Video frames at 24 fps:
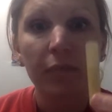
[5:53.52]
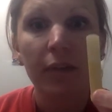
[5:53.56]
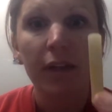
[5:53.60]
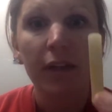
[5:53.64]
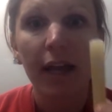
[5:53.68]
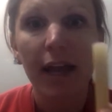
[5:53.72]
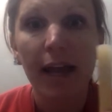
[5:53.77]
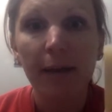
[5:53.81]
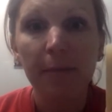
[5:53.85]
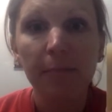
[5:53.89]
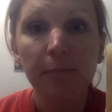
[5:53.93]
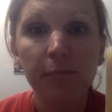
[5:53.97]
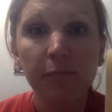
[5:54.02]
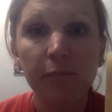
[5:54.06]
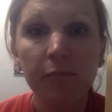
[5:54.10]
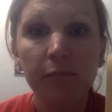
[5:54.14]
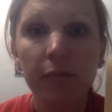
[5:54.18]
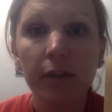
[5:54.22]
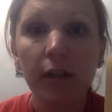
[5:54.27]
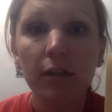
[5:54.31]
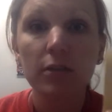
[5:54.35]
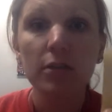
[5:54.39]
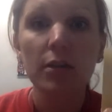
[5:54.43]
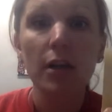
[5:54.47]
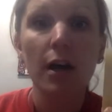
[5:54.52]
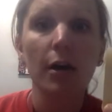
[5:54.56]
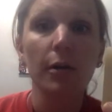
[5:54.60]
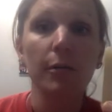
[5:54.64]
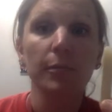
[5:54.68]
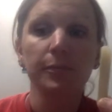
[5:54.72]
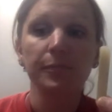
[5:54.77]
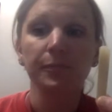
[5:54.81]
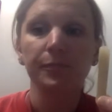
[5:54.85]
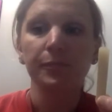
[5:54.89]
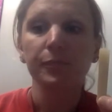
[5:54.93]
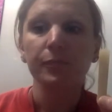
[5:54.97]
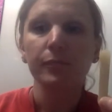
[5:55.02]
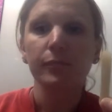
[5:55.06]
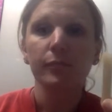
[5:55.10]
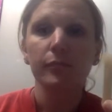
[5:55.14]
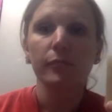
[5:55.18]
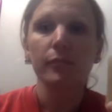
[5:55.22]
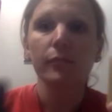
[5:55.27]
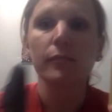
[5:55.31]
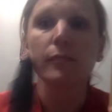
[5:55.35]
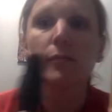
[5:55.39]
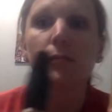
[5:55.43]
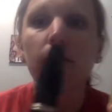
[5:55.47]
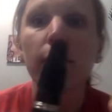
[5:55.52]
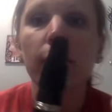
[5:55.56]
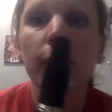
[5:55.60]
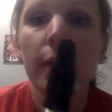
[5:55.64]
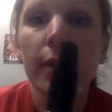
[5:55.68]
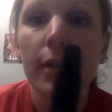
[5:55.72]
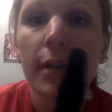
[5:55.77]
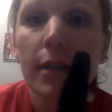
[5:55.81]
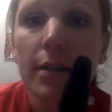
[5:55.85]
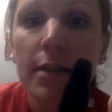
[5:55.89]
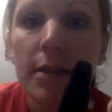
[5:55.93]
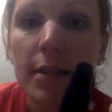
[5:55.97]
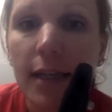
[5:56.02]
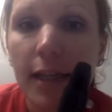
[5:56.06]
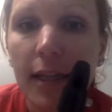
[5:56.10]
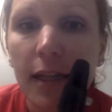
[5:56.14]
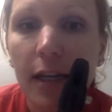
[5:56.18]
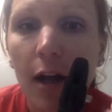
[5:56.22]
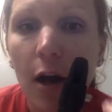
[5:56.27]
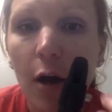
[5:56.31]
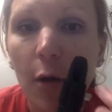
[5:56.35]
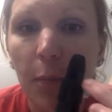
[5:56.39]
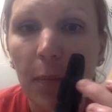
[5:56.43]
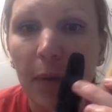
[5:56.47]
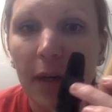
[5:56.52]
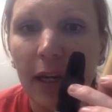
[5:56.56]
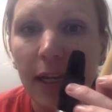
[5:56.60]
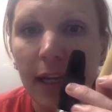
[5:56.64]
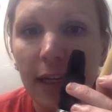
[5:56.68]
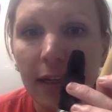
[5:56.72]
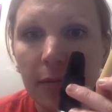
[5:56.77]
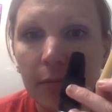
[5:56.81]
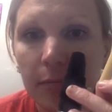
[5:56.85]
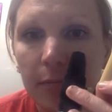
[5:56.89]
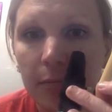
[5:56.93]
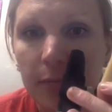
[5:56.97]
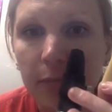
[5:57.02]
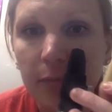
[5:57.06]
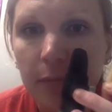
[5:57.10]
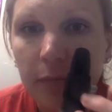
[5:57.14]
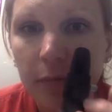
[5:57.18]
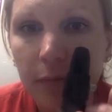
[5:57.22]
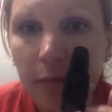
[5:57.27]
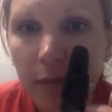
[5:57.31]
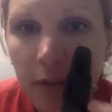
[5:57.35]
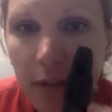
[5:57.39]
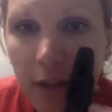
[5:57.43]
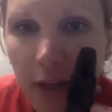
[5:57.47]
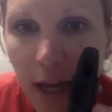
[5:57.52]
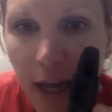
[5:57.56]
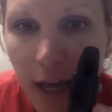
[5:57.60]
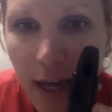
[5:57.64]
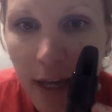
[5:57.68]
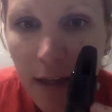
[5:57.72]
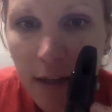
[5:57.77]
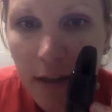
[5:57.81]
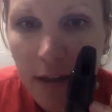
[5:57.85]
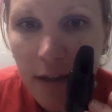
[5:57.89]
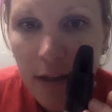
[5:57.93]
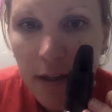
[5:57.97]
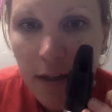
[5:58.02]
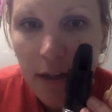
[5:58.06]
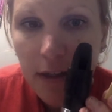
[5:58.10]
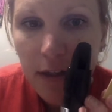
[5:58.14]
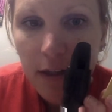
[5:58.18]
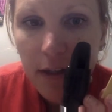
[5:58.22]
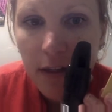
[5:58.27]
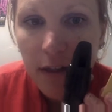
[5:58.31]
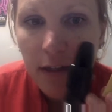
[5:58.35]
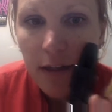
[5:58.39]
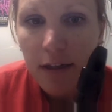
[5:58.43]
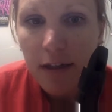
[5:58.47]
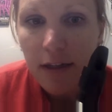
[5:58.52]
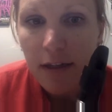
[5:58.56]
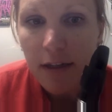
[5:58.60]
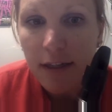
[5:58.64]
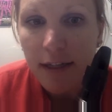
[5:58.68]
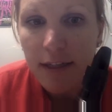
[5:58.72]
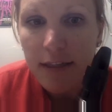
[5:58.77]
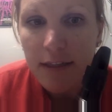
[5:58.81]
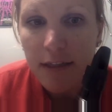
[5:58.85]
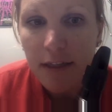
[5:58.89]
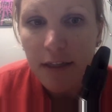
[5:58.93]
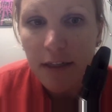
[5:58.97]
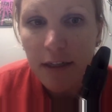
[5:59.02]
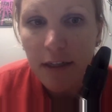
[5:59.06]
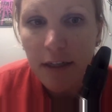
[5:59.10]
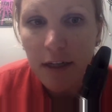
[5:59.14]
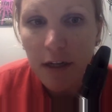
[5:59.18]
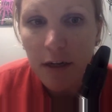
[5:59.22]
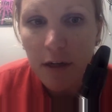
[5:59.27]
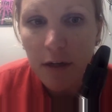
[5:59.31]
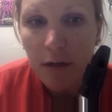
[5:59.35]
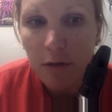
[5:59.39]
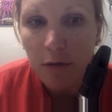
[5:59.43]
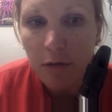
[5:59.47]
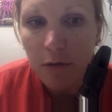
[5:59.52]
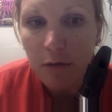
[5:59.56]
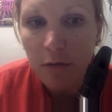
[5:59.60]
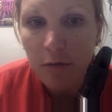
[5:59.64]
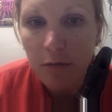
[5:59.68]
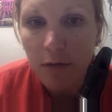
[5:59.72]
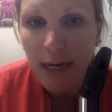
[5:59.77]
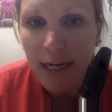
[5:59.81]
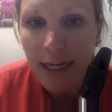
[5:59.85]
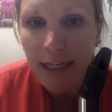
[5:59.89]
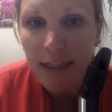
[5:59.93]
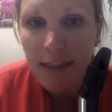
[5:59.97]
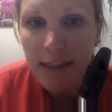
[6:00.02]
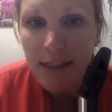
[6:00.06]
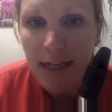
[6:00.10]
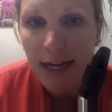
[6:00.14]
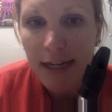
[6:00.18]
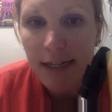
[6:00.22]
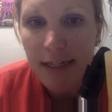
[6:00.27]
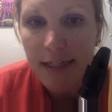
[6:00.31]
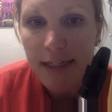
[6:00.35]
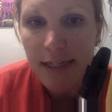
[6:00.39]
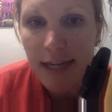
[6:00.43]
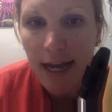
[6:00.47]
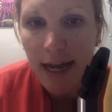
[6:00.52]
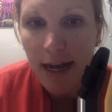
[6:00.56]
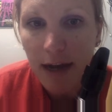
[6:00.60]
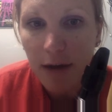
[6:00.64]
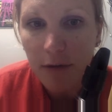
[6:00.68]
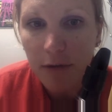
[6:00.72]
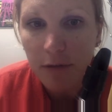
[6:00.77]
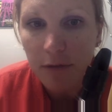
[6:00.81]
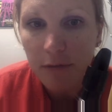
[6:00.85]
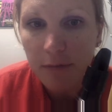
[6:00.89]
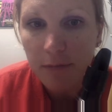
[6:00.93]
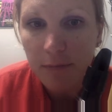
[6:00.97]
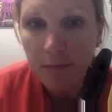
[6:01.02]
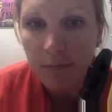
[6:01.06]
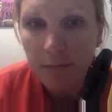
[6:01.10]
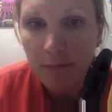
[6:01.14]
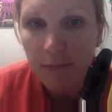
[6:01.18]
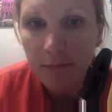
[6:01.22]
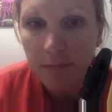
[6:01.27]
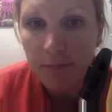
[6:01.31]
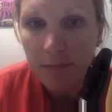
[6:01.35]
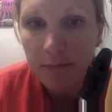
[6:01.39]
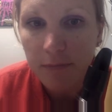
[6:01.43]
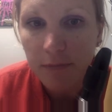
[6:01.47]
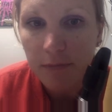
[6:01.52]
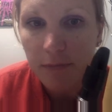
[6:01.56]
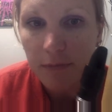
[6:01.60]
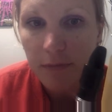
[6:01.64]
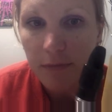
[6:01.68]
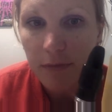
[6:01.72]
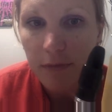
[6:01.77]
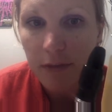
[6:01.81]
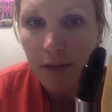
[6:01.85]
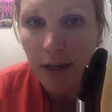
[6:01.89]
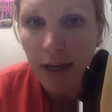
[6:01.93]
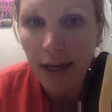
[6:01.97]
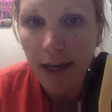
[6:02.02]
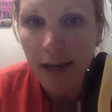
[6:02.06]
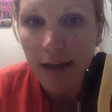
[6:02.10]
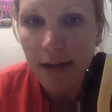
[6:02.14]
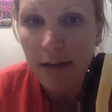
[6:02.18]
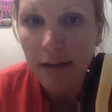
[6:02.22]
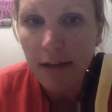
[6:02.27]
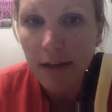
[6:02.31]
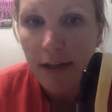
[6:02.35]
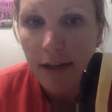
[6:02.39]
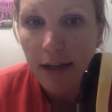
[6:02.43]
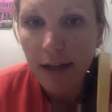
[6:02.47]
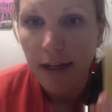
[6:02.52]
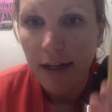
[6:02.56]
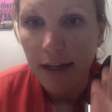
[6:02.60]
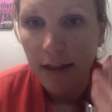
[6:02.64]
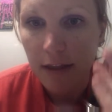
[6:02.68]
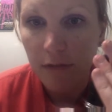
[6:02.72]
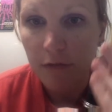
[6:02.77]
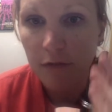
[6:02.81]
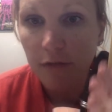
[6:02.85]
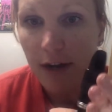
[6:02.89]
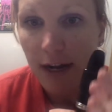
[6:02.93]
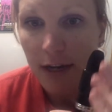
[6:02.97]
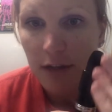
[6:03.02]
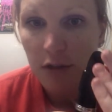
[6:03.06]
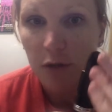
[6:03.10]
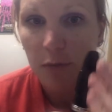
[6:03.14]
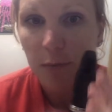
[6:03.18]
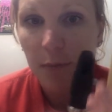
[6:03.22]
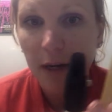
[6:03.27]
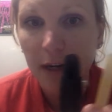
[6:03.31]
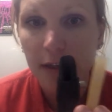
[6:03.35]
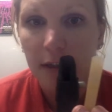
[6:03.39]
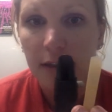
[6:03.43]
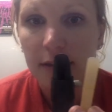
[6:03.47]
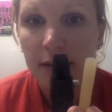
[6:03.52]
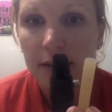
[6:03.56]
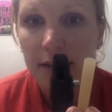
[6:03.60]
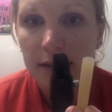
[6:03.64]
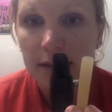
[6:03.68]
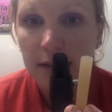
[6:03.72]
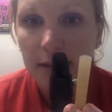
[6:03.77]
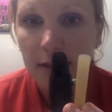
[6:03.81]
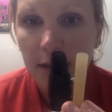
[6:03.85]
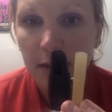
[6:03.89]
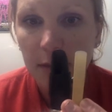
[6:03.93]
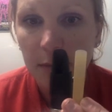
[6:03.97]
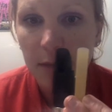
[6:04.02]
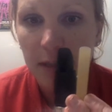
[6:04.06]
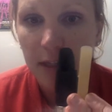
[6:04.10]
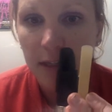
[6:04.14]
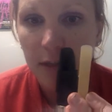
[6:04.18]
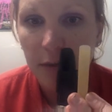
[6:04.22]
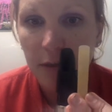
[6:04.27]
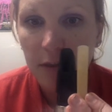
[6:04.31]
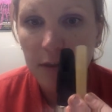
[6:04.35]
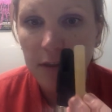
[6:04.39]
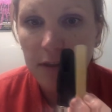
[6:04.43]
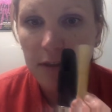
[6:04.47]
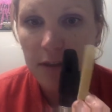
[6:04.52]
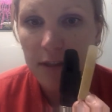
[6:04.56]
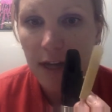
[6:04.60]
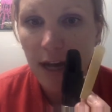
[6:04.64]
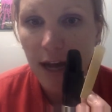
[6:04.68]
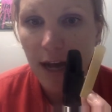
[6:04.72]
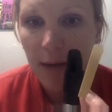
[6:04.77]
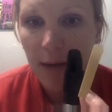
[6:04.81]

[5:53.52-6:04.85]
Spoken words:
okay? So, see the opening, okay? It's gonna go writing side down, okay? And the fragile part is gonna be towards the top,